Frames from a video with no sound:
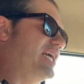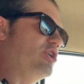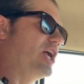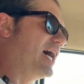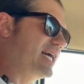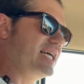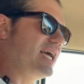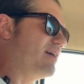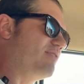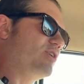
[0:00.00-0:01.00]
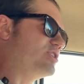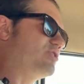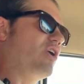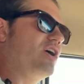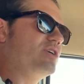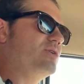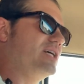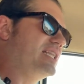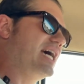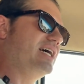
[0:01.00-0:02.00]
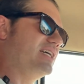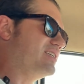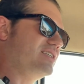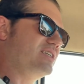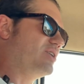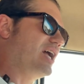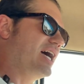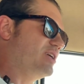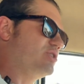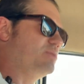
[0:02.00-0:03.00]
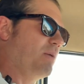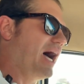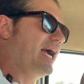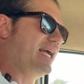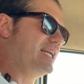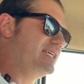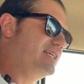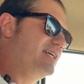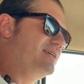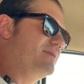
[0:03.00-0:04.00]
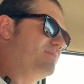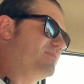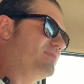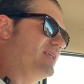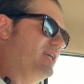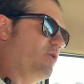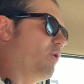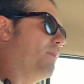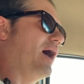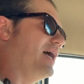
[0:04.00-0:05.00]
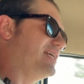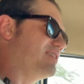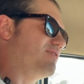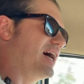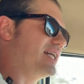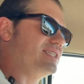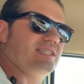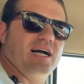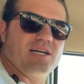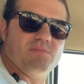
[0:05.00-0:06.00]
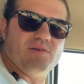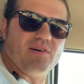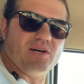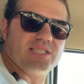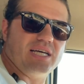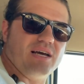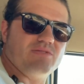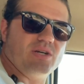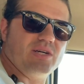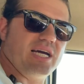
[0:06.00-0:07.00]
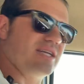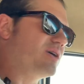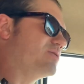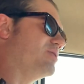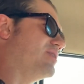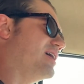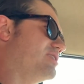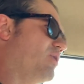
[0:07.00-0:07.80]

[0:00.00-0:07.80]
You're not going to get very strong doing that, and your spine, your whole body, in fact, is not going to be very safe. So yeah, don't do that.